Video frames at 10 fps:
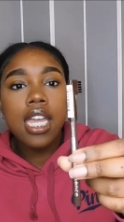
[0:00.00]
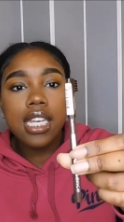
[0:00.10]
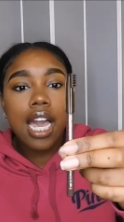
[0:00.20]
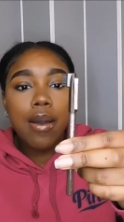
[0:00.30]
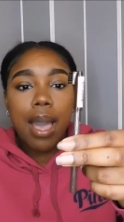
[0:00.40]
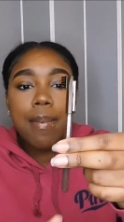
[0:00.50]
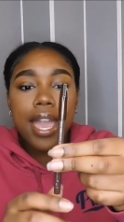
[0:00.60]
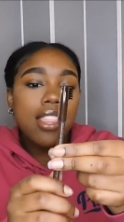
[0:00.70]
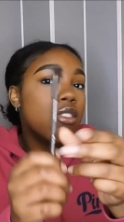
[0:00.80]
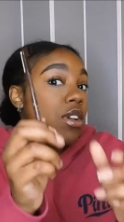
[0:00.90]
now I
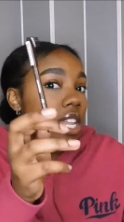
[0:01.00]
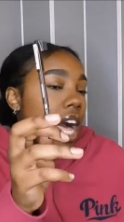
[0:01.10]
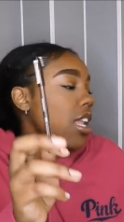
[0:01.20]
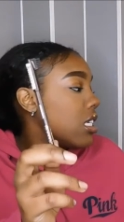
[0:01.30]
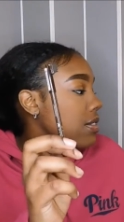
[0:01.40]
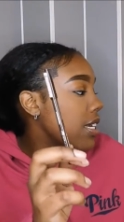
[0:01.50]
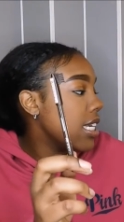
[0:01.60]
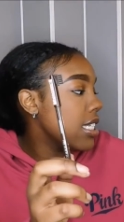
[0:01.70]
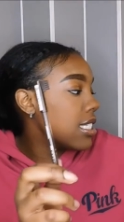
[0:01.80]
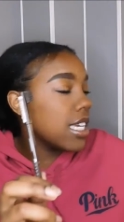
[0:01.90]
paid three dollars for
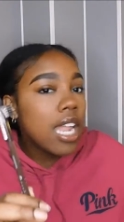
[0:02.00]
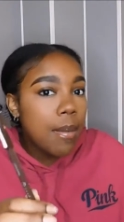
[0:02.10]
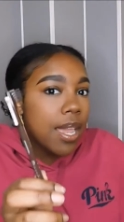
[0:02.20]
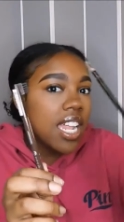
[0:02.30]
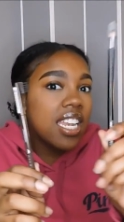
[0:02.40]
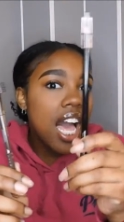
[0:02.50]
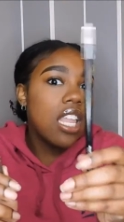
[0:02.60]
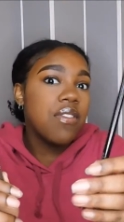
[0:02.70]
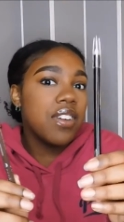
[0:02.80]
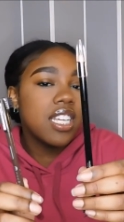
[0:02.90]
this and I paid a
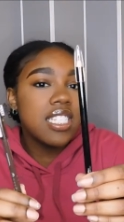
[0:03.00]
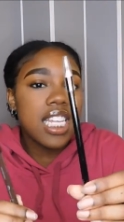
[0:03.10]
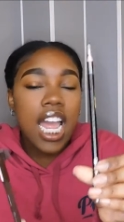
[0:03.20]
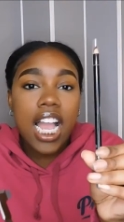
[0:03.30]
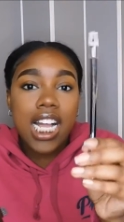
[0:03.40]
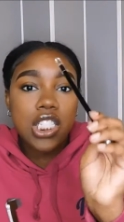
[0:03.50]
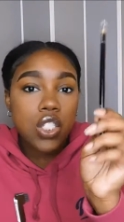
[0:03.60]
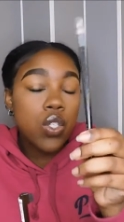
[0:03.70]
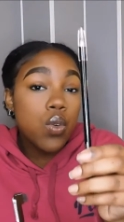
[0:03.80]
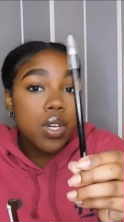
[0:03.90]
dollar for this and I got
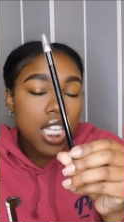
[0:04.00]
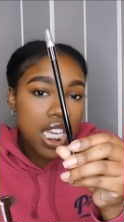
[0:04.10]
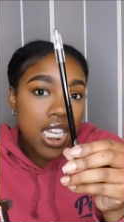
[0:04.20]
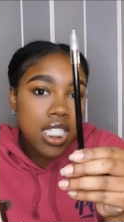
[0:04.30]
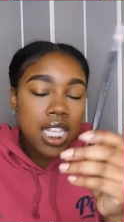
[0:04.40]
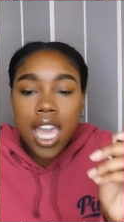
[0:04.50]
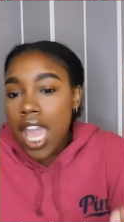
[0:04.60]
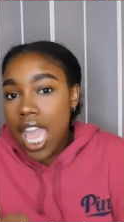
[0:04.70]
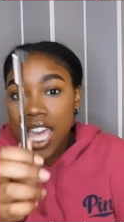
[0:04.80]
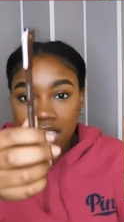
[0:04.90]
two of these
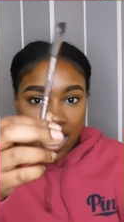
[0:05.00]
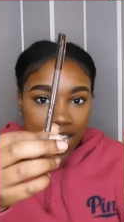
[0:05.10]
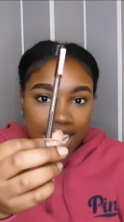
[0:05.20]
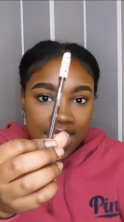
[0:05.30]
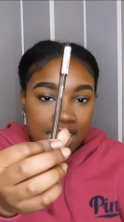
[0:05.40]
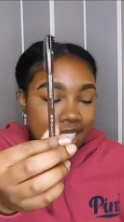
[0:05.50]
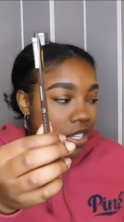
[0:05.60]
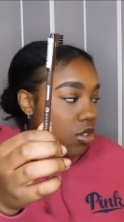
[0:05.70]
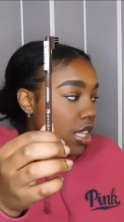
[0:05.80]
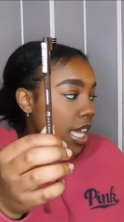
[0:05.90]
and I got this
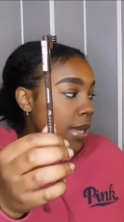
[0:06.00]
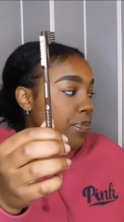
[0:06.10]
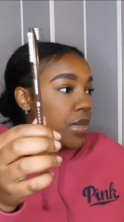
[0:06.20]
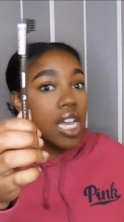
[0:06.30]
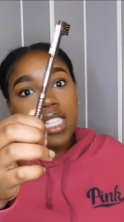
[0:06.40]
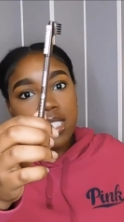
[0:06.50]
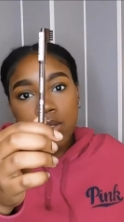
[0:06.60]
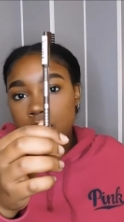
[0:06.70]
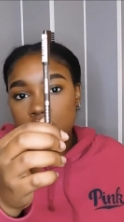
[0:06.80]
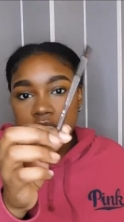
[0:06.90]
little thing because
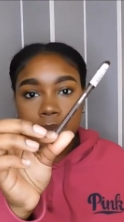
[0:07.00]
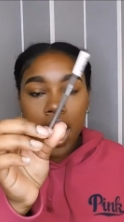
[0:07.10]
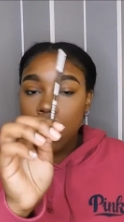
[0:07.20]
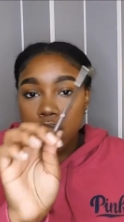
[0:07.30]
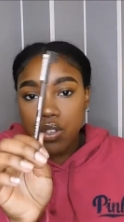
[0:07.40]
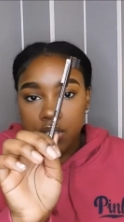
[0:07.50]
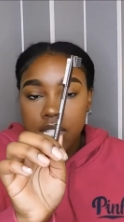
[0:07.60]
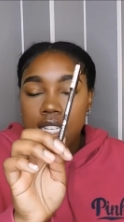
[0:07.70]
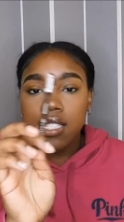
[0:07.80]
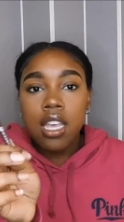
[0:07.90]
trust me I don't use
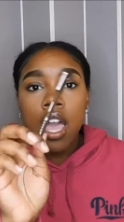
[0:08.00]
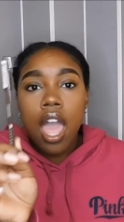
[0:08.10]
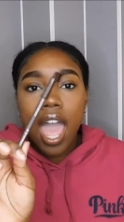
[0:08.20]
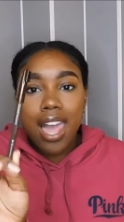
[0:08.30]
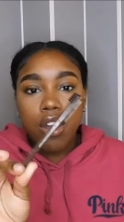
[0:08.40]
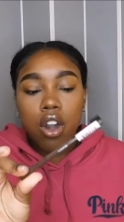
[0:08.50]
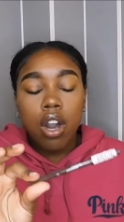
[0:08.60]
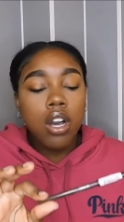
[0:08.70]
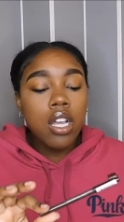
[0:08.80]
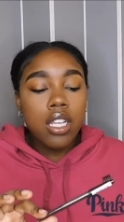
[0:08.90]
this at
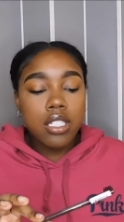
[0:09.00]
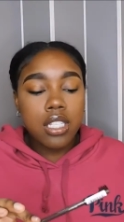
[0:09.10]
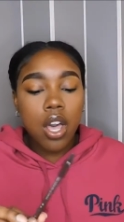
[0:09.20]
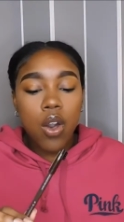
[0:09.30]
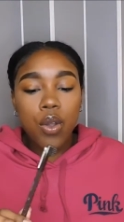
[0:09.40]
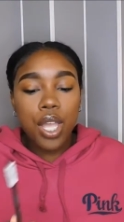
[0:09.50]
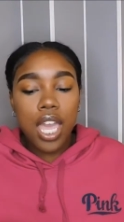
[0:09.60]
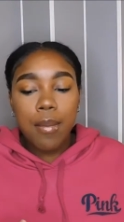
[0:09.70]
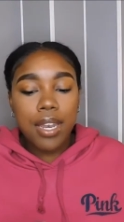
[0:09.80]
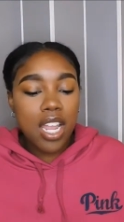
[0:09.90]
all so
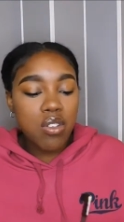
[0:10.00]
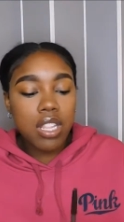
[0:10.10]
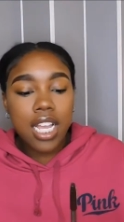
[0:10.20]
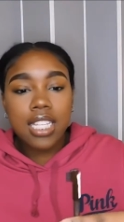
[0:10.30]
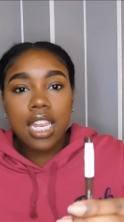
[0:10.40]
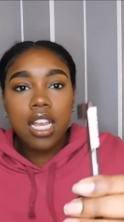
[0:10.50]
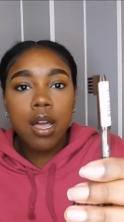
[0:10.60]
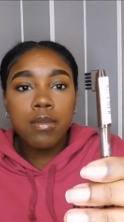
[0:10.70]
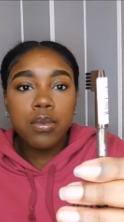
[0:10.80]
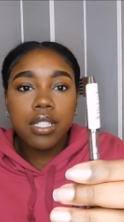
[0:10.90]
yeah but I do like that it
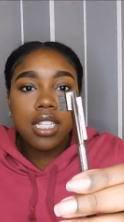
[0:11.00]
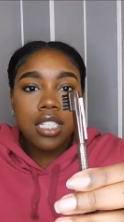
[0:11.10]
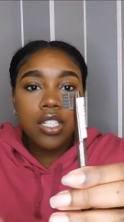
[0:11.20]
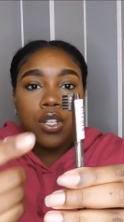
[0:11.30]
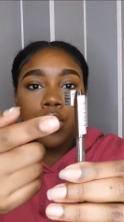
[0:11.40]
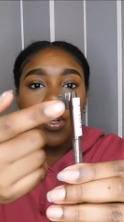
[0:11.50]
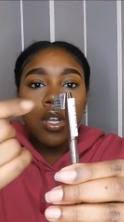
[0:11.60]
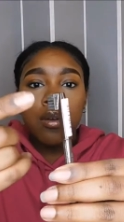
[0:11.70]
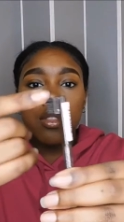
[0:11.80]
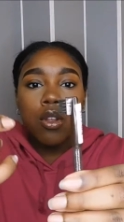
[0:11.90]
comes with the little
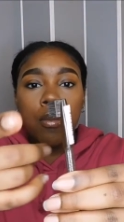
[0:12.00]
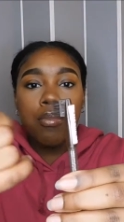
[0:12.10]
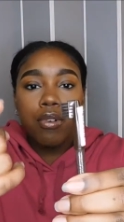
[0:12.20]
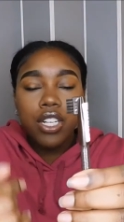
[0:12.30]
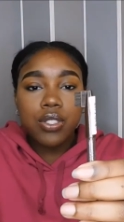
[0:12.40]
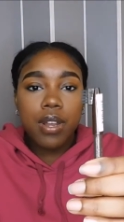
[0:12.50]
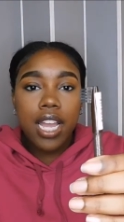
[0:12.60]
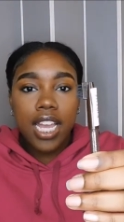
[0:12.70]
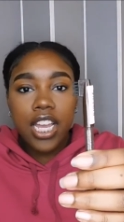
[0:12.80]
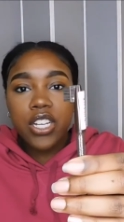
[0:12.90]
little brush right
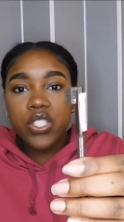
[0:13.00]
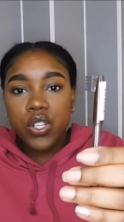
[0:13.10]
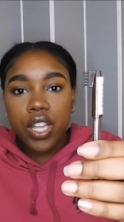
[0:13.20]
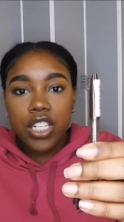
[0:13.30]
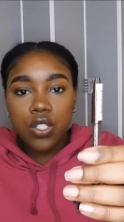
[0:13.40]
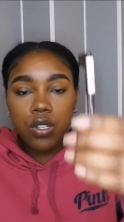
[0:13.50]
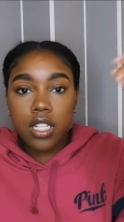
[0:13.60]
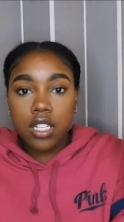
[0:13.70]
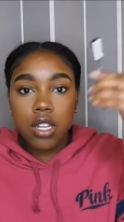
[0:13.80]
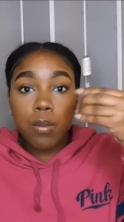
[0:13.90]
here so that you
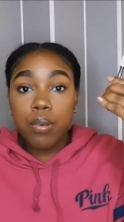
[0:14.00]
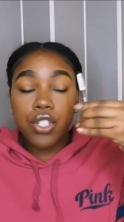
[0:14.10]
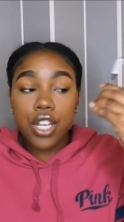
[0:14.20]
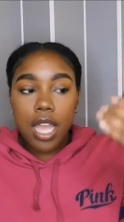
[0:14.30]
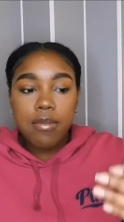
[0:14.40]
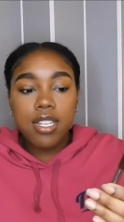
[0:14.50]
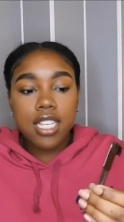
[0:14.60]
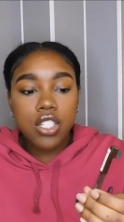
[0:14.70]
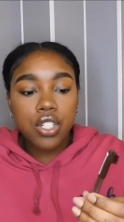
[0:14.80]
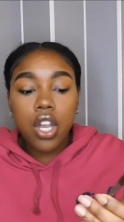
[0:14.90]
can, you know, brush your eyebrows
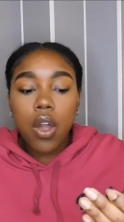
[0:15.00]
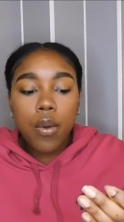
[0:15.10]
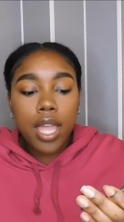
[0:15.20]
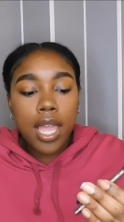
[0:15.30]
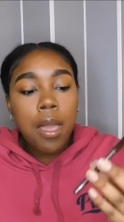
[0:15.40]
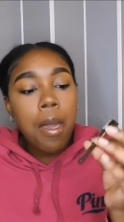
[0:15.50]
as you're going.